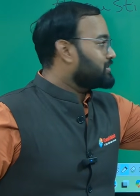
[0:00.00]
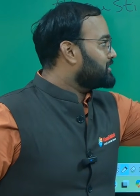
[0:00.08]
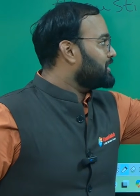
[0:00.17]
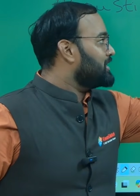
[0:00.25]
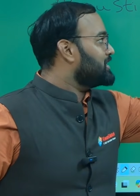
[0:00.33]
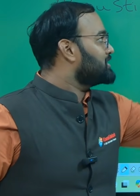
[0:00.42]

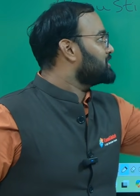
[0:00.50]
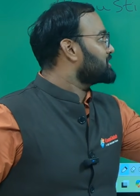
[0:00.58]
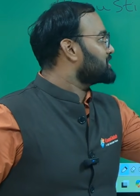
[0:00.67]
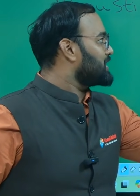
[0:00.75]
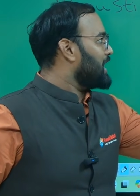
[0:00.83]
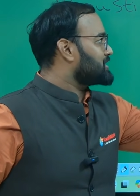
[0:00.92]
These
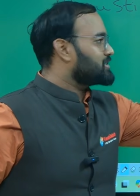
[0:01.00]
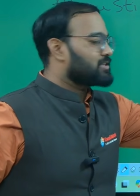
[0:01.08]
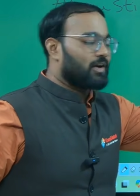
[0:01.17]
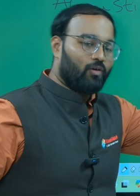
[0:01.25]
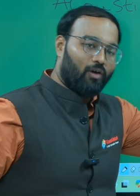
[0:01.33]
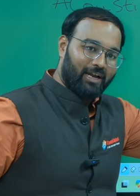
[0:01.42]
slashes
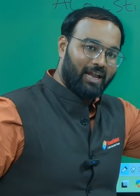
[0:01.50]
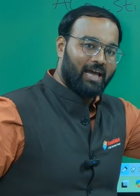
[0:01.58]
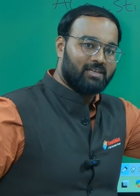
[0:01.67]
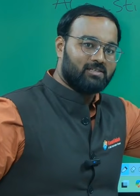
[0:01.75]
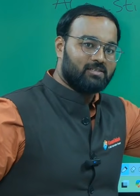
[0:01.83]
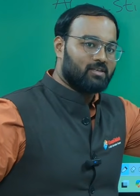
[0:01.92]
are called
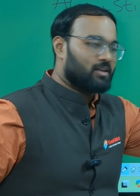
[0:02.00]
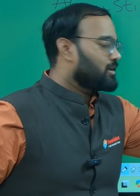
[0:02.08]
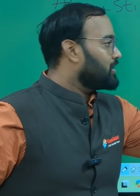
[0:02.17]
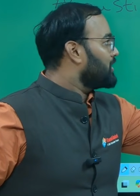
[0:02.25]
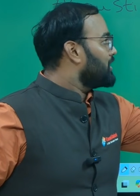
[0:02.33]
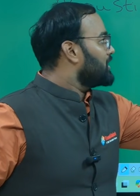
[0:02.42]
as
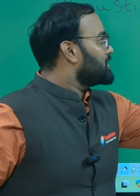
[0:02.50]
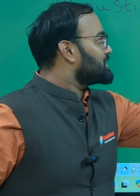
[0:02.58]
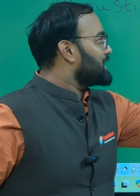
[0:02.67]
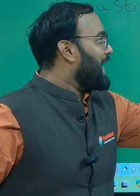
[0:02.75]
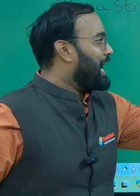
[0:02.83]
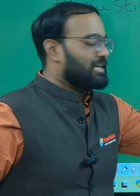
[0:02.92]

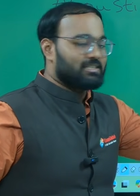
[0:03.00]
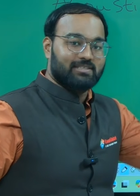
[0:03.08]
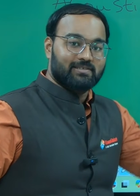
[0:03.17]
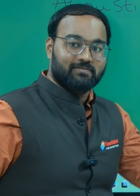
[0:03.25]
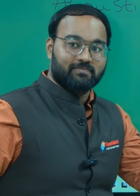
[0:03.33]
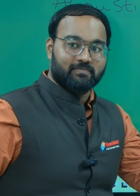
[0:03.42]
slangs.